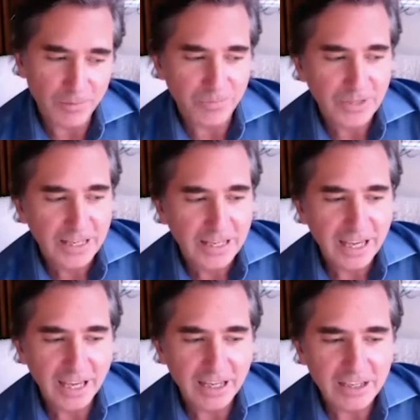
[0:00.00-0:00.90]

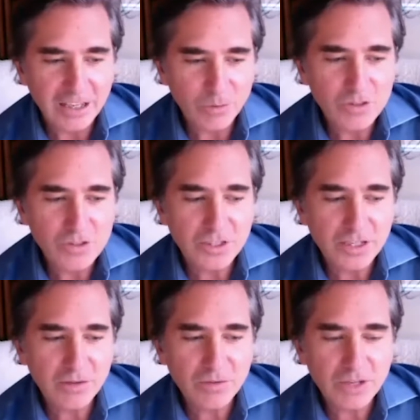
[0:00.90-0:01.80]
And
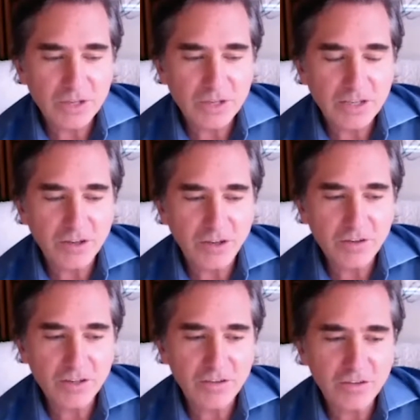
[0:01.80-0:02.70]
it turned
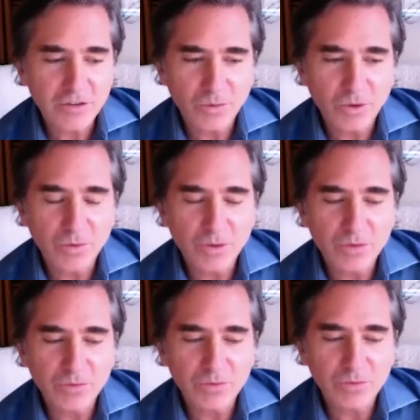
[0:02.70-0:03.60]
into what
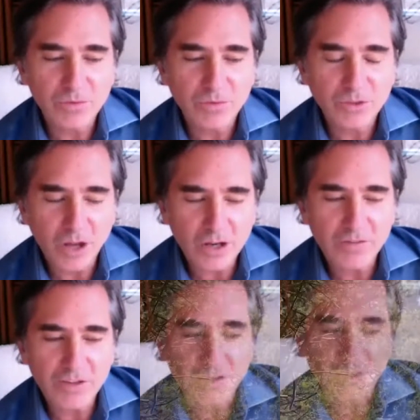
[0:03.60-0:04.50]
we thought of as a